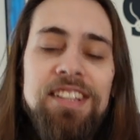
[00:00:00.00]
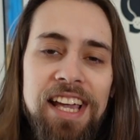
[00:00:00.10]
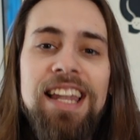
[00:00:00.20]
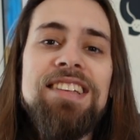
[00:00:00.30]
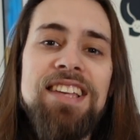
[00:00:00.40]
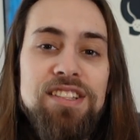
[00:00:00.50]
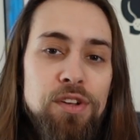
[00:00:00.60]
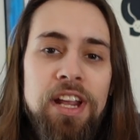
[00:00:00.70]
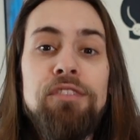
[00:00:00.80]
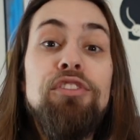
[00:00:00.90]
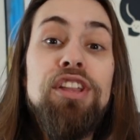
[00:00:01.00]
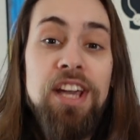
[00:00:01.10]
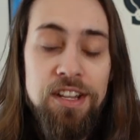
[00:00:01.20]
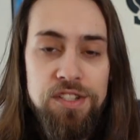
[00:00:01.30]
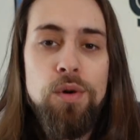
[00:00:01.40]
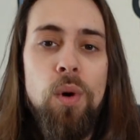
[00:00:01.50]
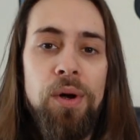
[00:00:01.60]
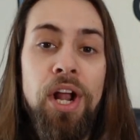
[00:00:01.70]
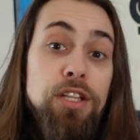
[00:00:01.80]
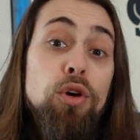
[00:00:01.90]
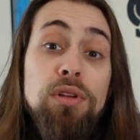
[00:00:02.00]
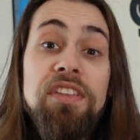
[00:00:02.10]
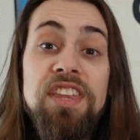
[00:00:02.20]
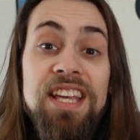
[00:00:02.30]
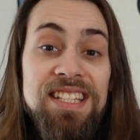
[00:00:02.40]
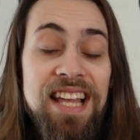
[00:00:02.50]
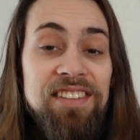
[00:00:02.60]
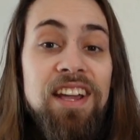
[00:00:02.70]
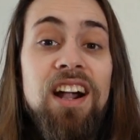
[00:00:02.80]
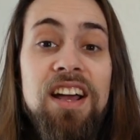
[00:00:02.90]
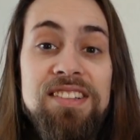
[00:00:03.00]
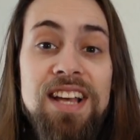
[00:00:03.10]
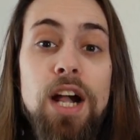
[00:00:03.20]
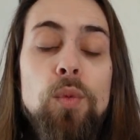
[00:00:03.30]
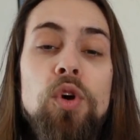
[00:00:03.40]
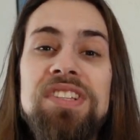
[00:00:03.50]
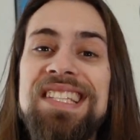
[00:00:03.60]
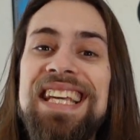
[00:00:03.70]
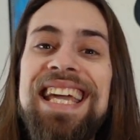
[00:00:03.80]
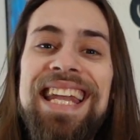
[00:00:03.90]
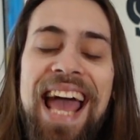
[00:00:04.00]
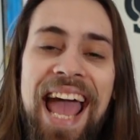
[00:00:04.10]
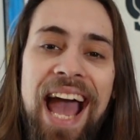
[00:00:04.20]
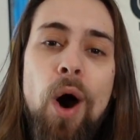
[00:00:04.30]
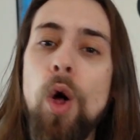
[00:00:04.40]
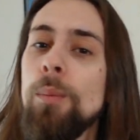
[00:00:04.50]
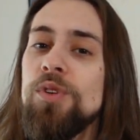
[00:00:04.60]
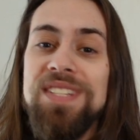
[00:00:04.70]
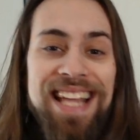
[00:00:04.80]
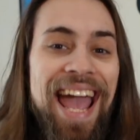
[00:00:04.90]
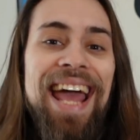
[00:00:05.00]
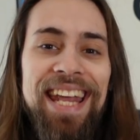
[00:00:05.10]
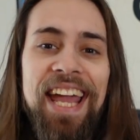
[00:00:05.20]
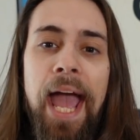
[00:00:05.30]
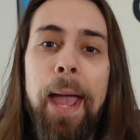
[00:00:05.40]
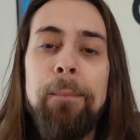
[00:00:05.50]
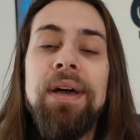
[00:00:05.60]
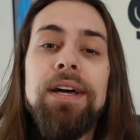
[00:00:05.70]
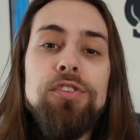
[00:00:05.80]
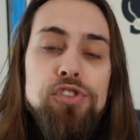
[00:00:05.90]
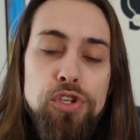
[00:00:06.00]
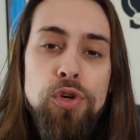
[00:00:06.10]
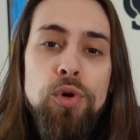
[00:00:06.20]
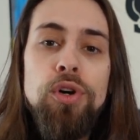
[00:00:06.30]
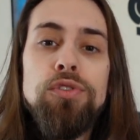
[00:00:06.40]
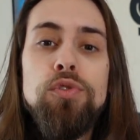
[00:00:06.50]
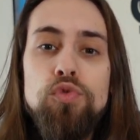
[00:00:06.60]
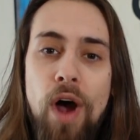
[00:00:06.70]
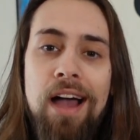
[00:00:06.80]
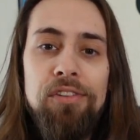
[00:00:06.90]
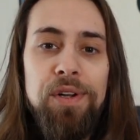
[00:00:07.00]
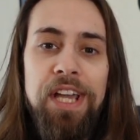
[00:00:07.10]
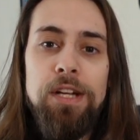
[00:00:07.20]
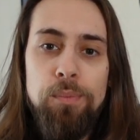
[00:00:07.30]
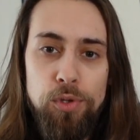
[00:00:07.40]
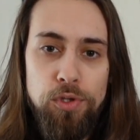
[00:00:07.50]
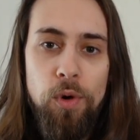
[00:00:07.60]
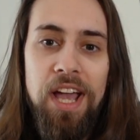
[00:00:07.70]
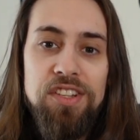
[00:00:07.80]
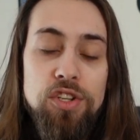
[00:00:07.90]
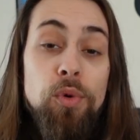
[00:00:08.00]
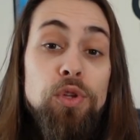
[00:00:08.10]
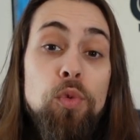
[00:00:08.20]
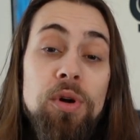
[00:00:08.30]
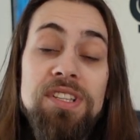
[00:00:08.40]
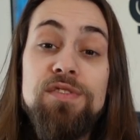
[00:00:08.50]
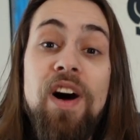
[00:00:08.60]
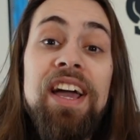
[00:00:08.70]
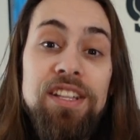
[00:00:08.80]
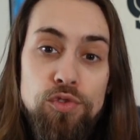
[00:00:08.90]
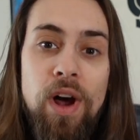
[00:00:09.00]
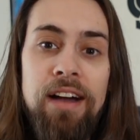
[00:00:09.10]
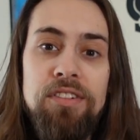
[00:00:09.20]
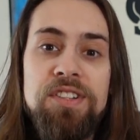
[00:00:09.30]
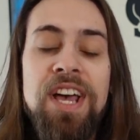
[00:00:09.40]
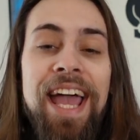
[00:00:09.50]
LSS on NVIDIA and so on. The only thing is that the RSR works in almost any game due to driver input, okay? So it works via drivers